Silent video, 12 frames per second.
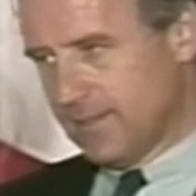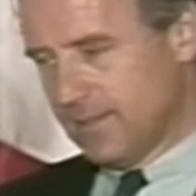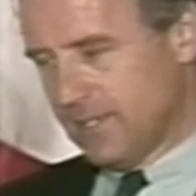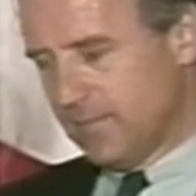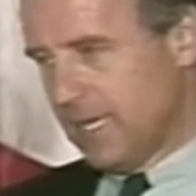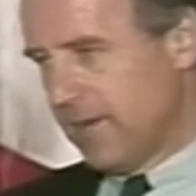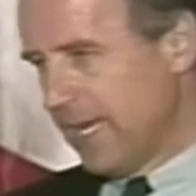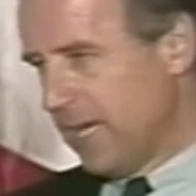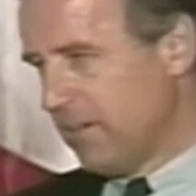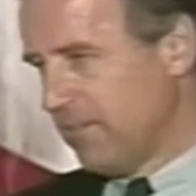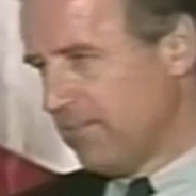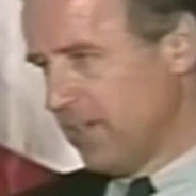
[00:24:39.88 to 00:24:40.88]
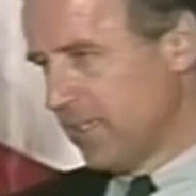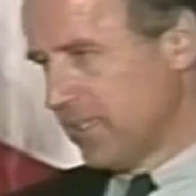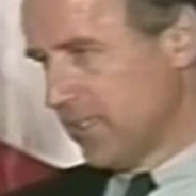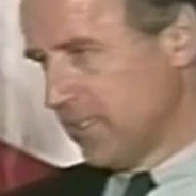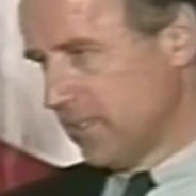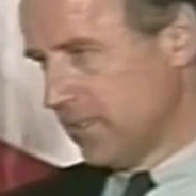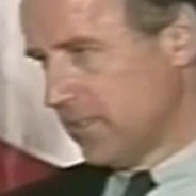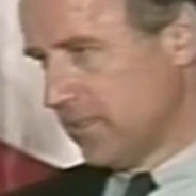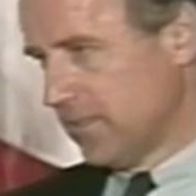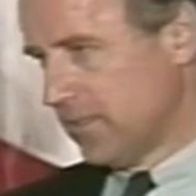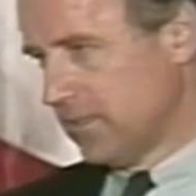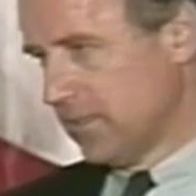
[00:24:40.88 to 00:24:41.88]
about how it functions.
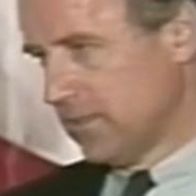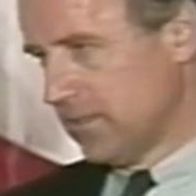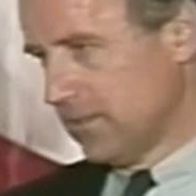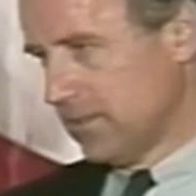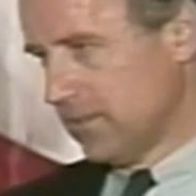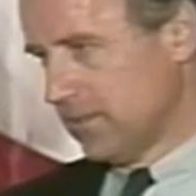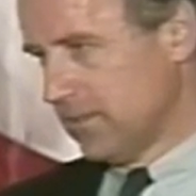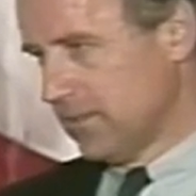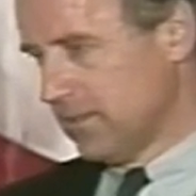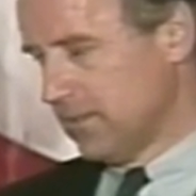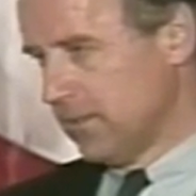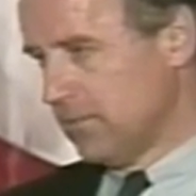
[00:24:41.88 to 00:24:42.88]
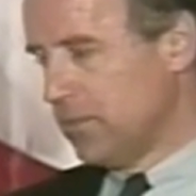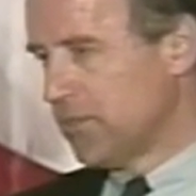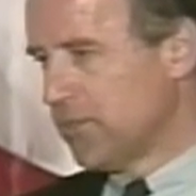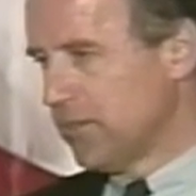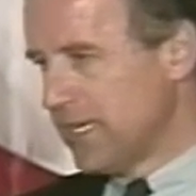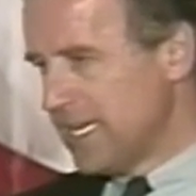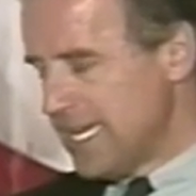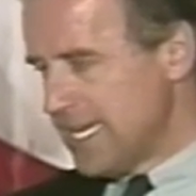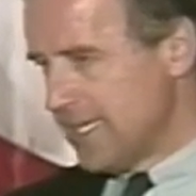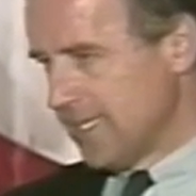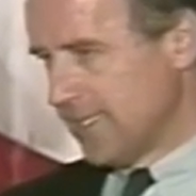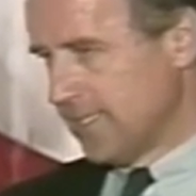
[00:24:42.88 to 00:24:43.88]
But there
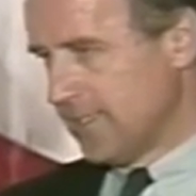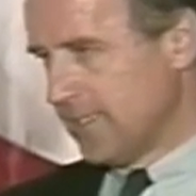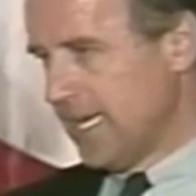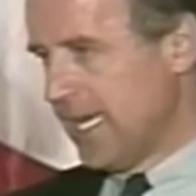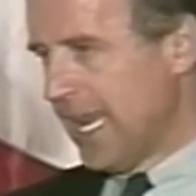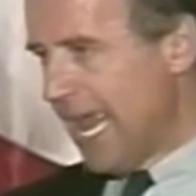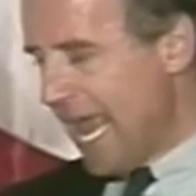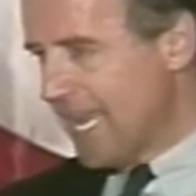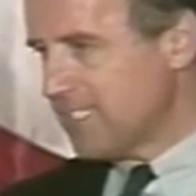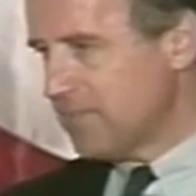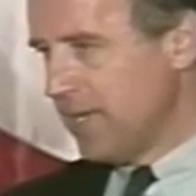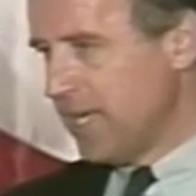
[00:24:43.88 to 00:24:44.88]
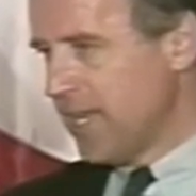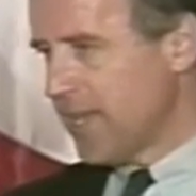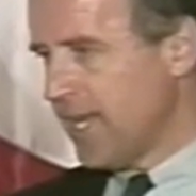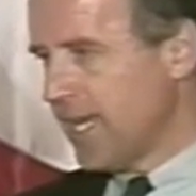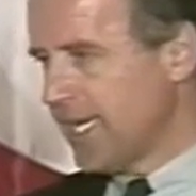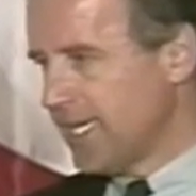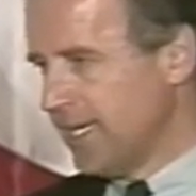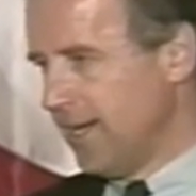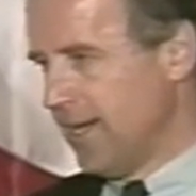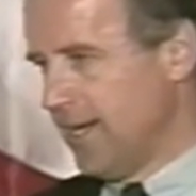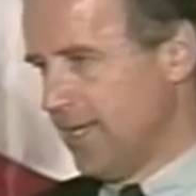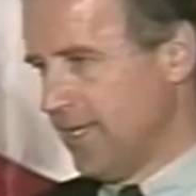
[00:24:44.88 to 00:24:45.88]
is, and has been, thank
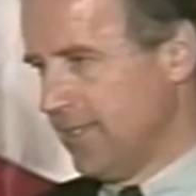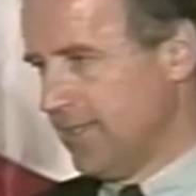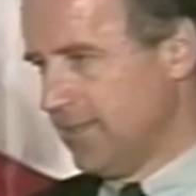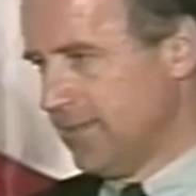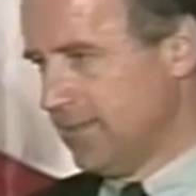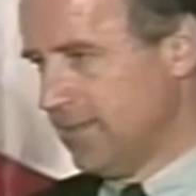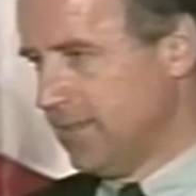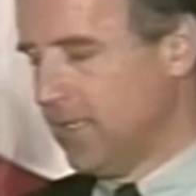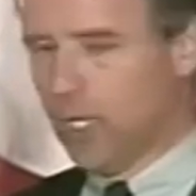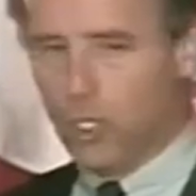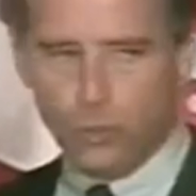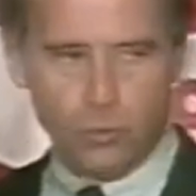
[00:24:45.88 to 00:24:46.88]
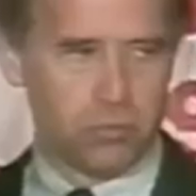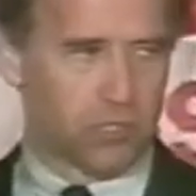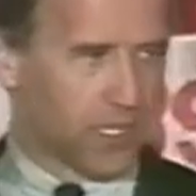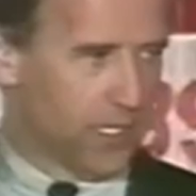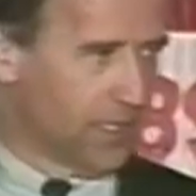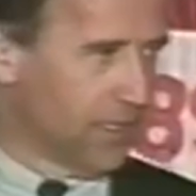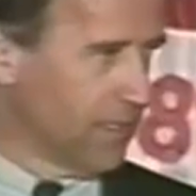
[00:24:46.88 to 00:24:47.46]
God, a lubricant